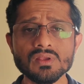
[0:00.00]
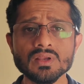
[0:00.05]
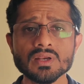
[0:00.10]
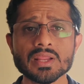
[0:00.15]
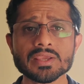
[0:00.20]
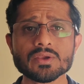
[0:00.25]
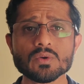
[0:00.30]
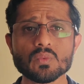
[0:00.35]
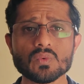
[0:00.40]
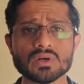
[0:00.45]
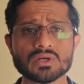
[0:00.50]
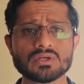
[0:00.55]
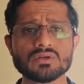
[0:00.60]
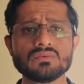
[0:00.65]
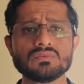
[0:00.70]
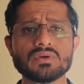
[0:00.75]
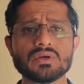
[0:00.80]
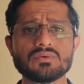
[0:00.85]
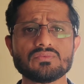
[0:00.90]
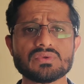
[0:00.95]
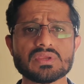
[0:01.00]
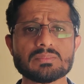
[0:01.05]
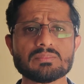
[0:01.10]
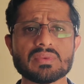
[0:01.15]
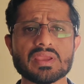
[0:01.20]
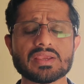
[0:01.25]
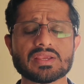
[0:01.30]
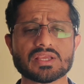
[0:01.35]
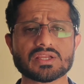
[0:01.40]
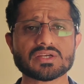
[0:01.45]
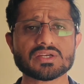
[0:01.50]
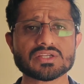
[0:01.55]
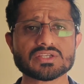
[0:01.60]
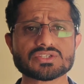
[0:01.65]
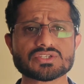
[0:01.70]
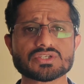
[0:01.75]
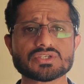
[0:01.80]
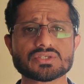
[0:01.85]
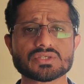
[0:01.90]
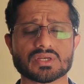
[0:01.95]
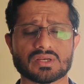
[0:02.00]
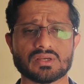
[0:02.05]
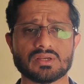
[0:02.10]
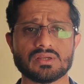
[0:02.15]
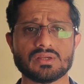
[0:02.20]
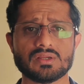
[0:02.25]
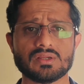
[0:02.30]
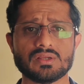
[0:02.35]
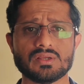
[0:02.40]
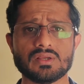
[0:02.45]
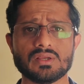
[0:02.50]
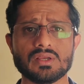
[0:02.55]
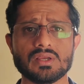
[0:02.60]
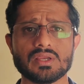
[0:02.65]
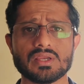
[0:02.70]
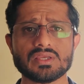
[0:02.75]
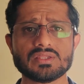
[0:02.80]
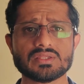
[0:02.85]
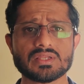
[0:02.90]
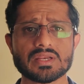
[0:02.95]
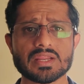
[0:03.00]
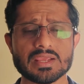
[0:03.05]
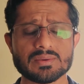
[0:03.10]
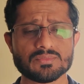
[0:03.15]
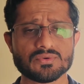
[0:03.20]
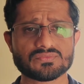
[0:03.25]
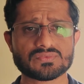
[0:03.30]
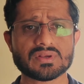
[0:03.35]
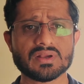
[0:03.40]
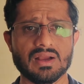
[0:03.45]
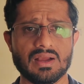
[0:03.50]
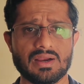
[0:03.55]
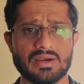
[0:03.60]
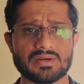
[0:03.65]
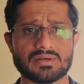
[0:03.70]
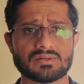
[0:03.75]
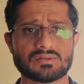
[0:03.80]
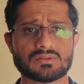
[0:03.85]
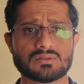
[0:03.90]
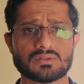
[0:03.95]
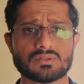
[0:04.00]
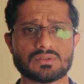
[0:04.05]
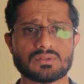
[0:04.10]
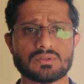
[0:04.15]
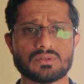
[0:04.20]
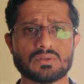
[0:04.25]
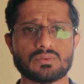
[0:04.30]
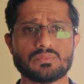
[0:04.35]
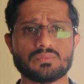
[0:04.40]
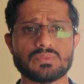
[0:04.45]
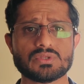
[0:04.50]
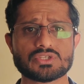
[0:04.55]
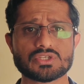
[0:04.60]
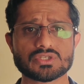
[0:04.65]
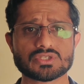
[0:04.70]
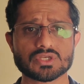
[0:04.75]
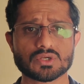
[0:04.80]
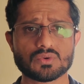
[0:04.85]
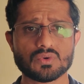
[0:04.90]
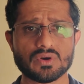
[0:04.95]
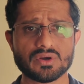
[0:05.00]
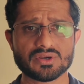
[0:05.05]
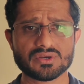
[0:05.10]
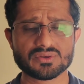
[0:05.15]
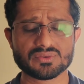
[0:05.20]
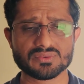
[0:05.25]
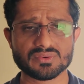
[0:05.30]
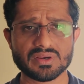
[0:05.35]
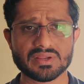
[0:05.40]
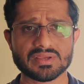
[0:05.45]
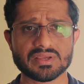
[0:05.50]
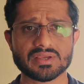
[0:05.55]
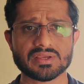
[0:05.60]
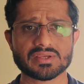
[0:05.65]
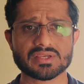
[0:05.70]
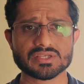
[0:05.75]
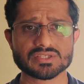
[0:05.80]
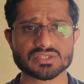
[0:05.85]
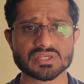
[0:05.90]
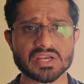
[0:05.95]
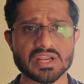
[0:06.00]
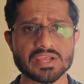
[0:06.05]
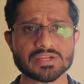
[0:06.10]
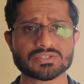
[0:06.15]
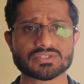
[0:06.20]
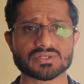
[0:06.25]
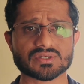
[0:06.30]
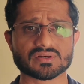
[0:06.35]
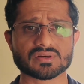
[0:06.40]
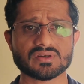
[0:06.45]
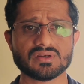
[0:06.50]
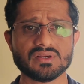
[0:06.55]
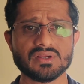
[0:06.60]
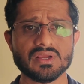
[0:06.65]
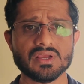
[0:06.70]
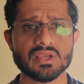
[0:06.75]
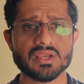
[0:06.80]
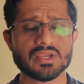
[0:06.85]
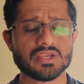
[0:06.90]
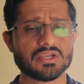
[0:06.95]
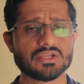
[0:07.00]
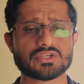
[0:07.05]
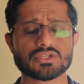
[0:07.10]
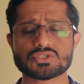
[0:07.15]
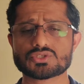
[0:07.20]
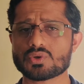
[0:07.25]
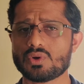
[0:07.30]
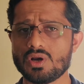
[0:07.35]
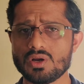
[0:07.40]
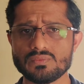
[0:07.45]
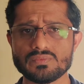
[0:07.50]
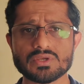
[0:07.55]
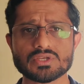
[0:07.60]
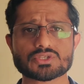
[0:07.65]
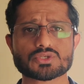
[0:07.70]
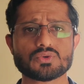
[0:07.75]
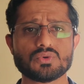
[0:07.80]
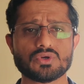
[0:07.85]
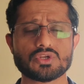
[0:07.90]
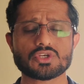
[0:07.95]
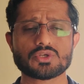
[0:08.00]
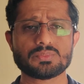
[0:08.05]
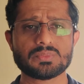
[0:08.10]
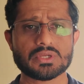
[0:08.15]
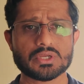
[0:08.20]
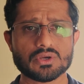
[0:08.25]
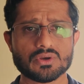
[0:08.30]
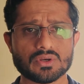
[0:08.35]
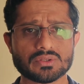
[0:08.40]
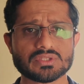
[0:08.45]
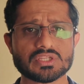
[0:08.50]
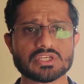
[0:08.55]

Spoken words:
Whatever we make a decision in the name of God, which is according to his nature, it is always going to